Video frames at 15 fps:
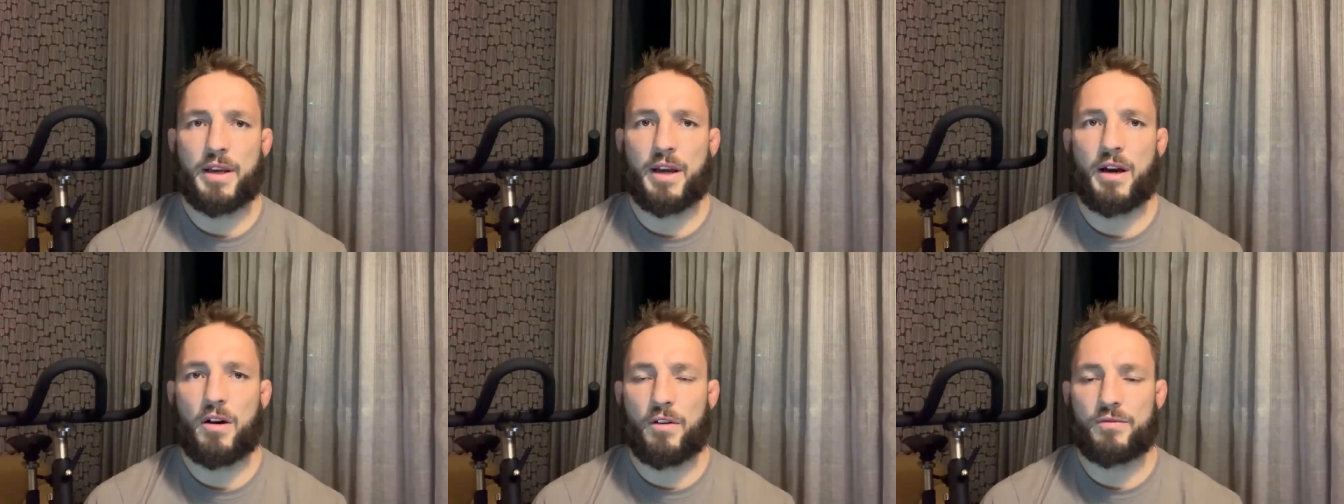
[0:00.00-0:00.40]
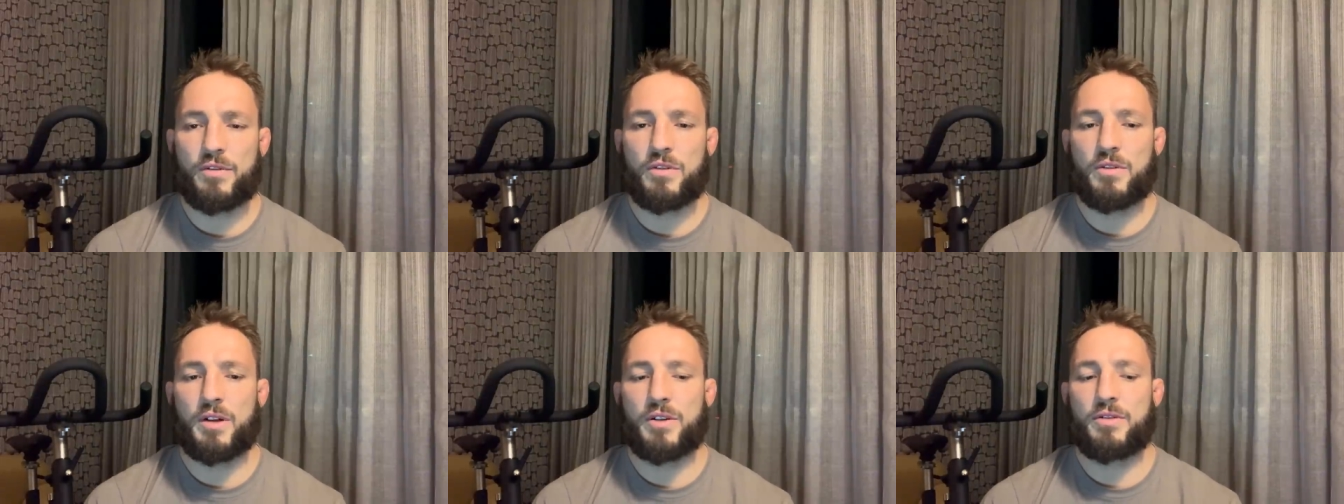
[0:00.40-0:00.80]
how often
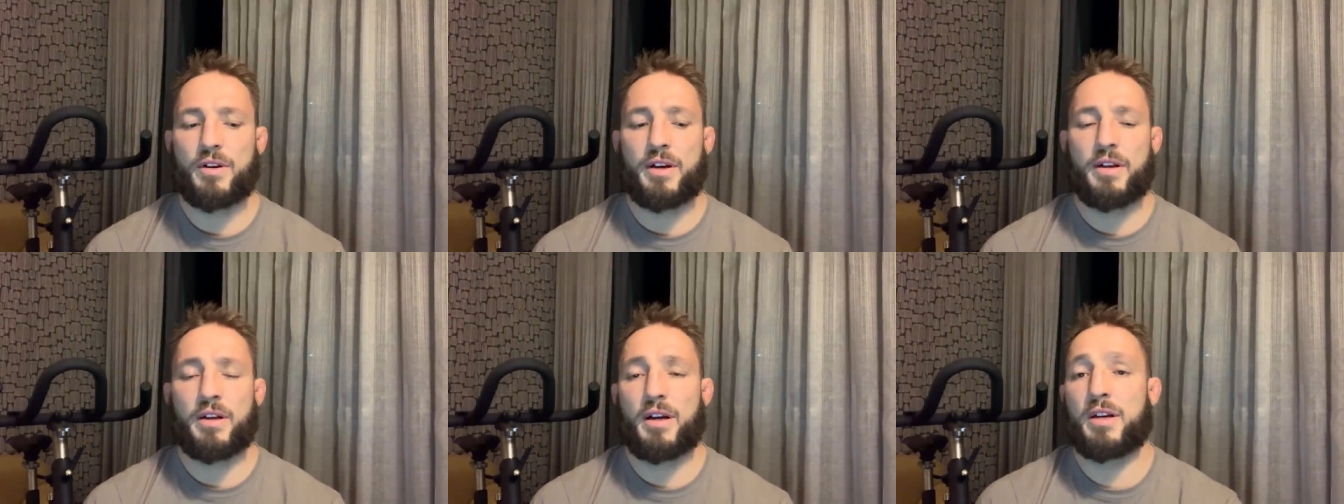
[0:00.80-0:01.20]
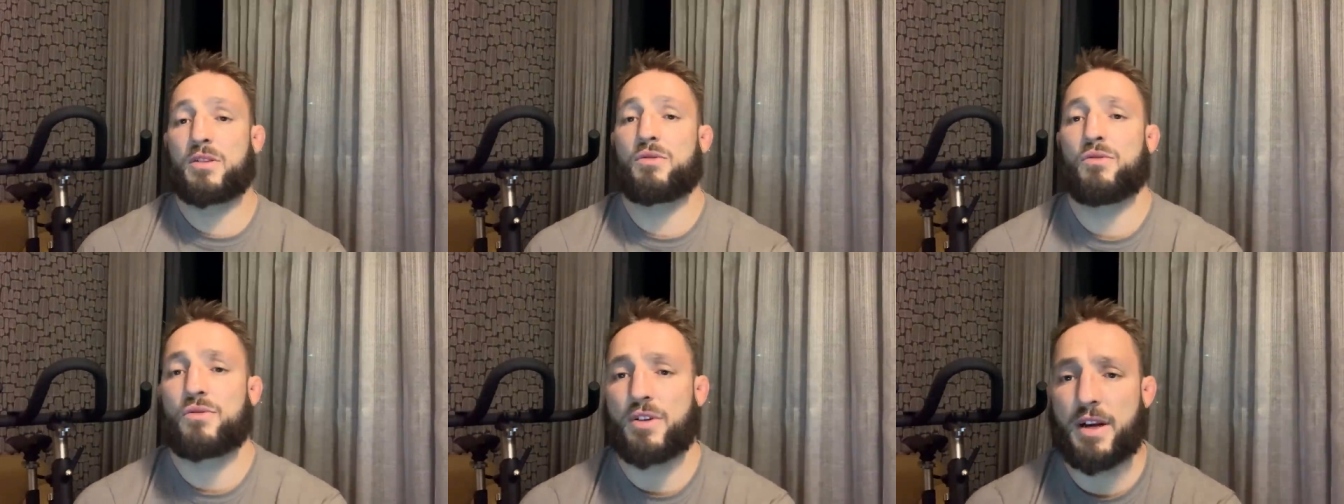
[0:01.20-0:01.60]
do I train? I
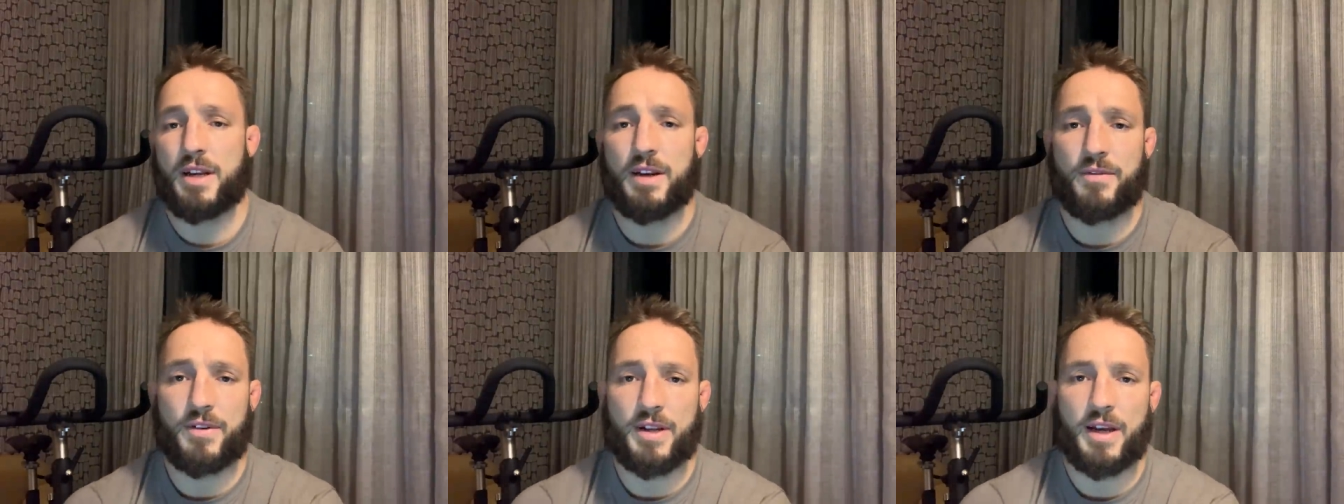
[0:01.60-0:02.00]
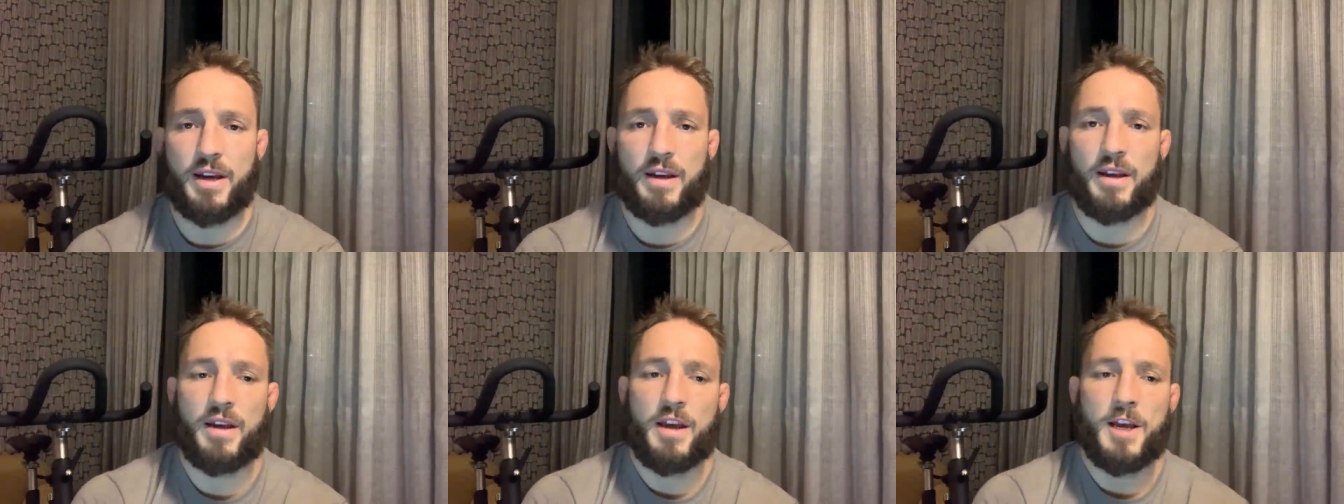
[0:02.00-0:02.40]
still train every day.